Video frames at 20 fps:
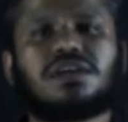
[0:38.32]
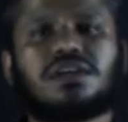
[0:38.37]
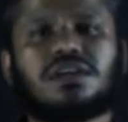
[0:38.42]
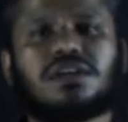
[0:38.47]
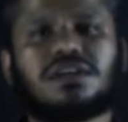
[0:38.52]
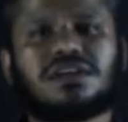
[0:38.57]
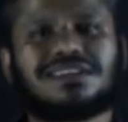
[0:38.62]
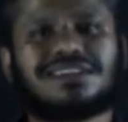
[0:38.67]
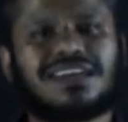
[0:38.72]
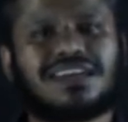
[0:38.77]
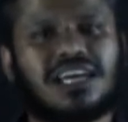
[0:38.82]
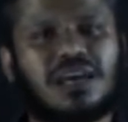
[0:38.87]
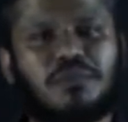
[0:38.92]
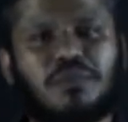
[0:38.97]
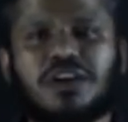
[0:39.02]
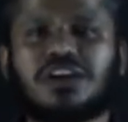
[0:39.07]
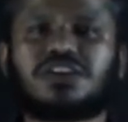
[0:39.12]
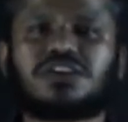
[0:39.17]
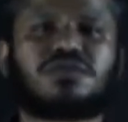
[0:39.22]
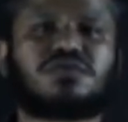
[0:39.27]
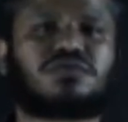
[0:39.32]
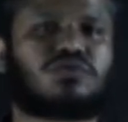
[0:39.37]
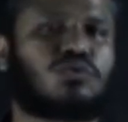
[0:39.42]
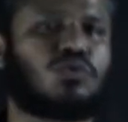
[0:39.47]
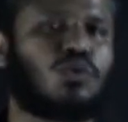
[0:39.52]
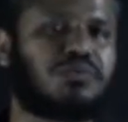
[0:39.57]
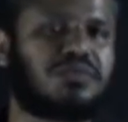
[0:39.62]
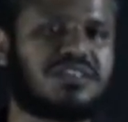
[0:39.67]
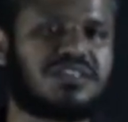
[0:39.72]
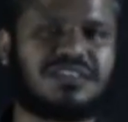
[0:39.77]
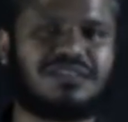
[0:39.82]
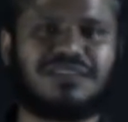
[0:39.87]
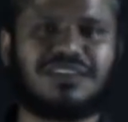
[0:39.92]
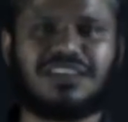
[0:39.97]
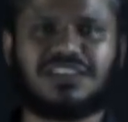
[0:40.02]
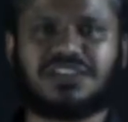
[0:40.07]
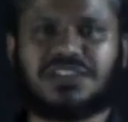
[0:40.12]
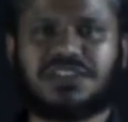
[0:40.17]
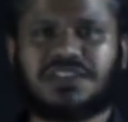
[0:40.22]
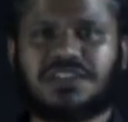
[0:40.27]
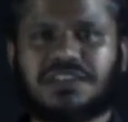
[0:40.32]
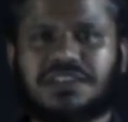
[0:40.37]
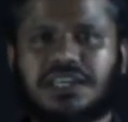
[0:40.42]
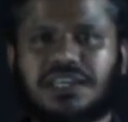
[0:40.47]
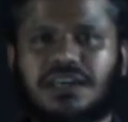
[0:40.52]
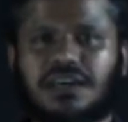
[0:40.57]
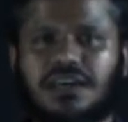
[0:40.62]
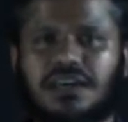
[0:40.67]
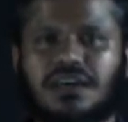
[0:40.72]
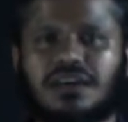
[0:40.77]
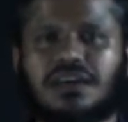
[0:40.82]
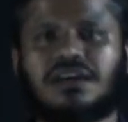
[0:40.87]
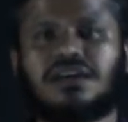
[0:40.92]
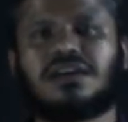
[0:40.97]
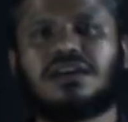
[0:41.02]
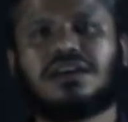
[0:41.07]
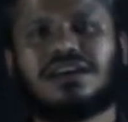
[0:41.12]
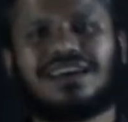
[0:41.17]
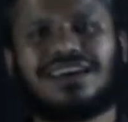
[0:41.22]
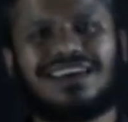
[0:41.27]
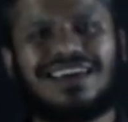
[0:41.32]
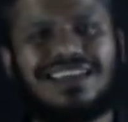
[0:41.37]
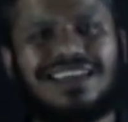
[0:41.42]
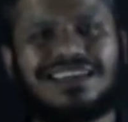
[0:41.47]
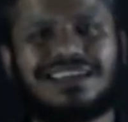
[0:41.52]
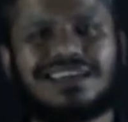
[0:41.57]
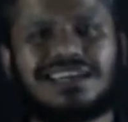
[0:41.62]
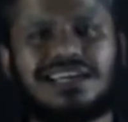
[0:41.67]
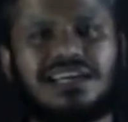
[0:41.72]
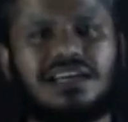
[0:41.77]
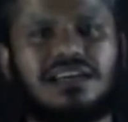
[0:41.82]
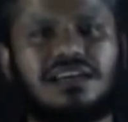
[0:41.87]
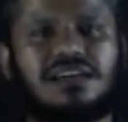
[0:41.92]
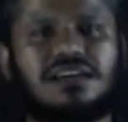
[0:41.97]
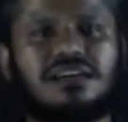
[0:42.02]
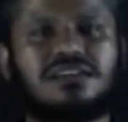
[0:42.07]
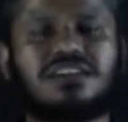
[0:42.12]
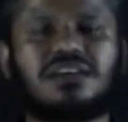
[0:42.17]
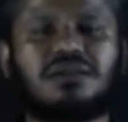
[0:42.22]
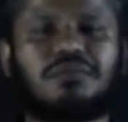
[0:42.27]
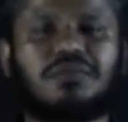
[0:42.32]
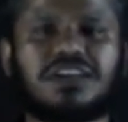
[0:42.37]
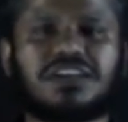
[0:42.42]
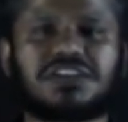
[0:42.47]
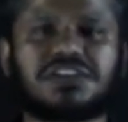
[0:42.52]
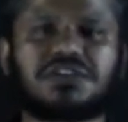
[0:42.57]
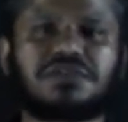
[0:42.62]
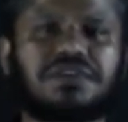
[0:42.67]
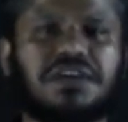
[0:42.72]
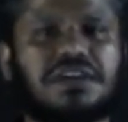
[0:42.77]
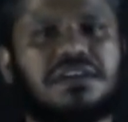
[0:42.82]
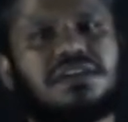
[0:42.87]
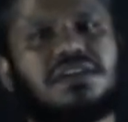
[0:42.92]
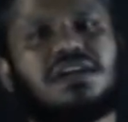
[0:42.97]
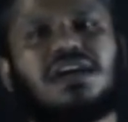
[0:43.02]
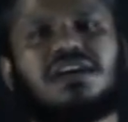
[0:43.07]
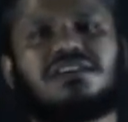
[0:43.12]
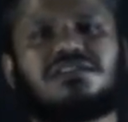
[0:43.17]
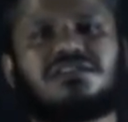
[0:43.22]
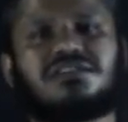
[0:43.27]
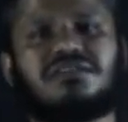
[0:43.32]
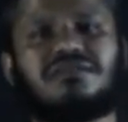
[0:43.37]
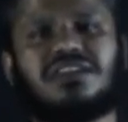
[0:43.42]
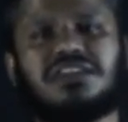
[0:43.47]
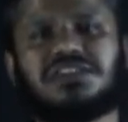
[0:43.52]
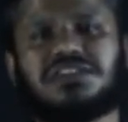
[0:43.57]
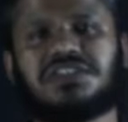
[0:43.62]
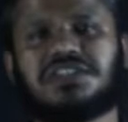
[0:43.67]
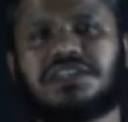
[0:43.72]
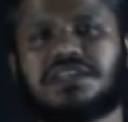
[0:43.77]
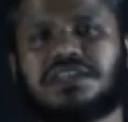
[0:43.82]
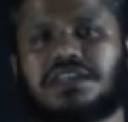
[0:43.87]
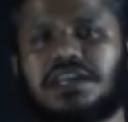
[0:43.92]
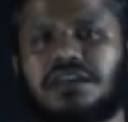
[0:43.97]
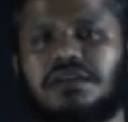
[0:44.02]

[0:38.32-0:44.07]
the application of slope in civil engineering, area, the application of area in civil engineering,